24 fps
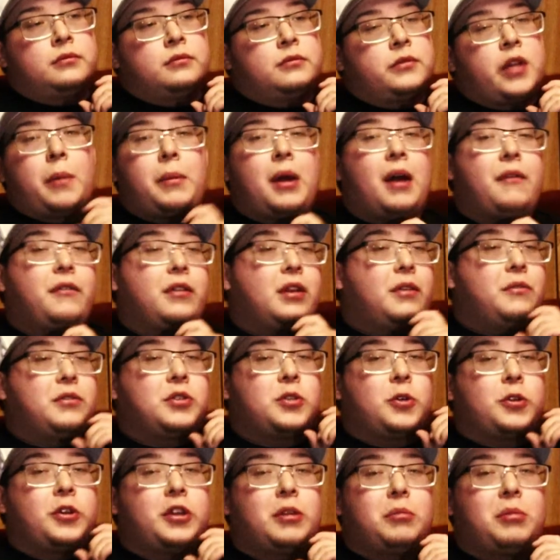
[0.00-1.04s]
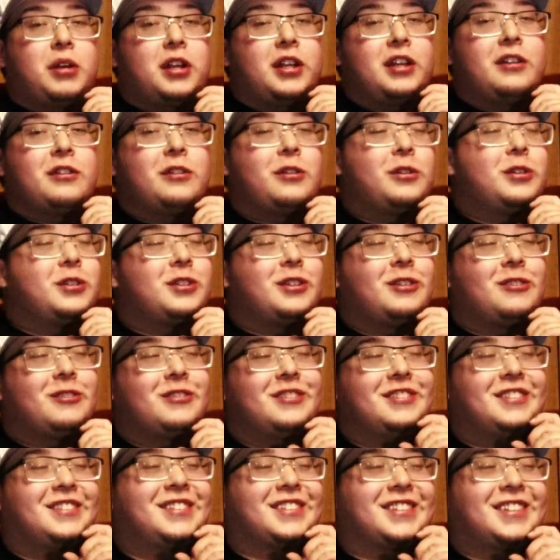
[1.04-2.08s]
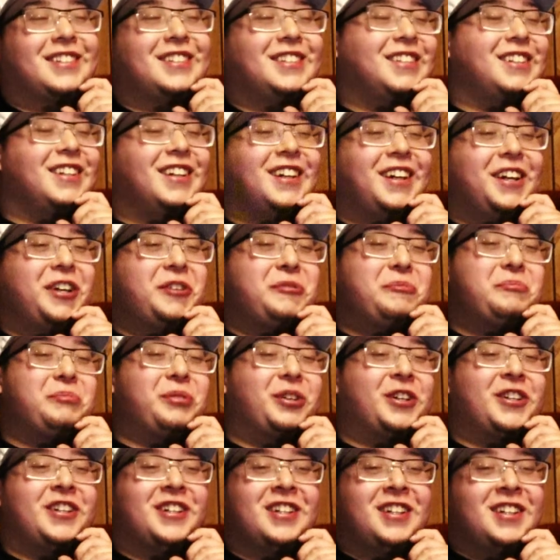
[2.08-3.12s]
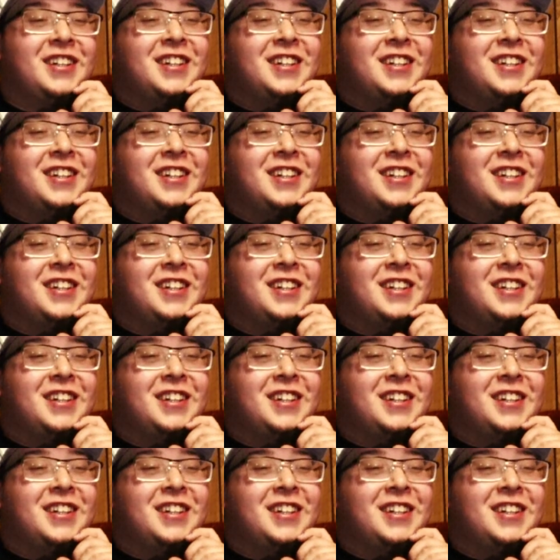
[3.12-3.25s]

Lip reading: haven't even told anybody either. So, but